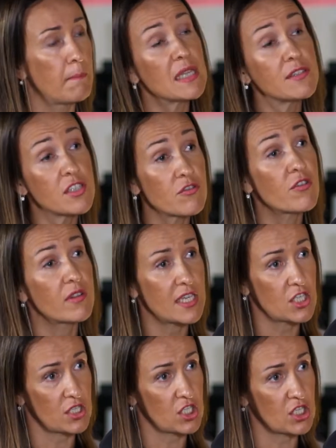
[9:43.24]
building a
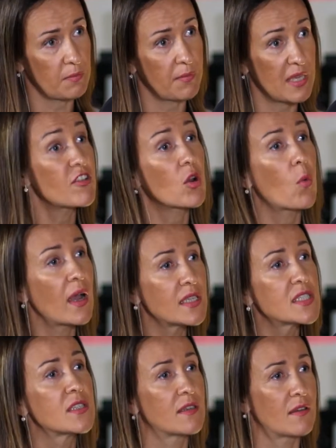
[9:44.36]
relationship. It required
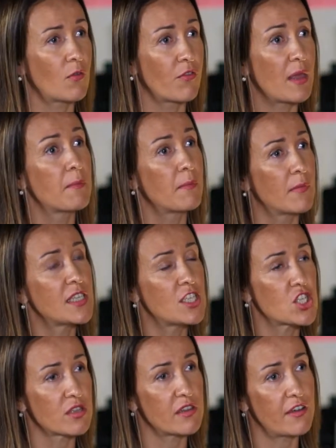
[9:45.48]
of them
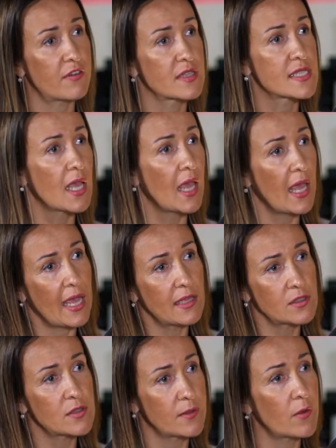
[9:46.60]
additional efforts.
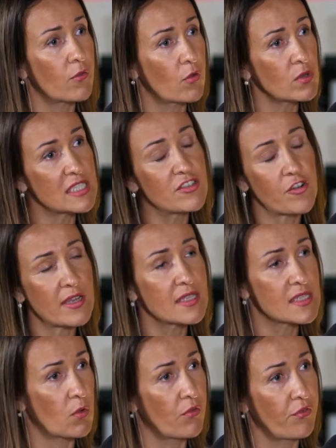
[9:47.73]
And of course, it
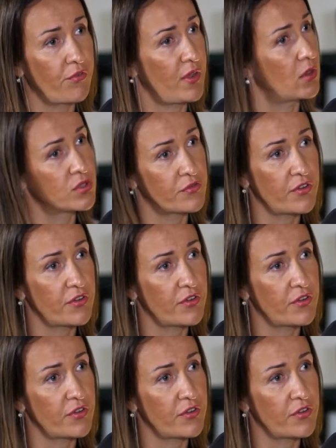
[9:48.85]
drains off a lot of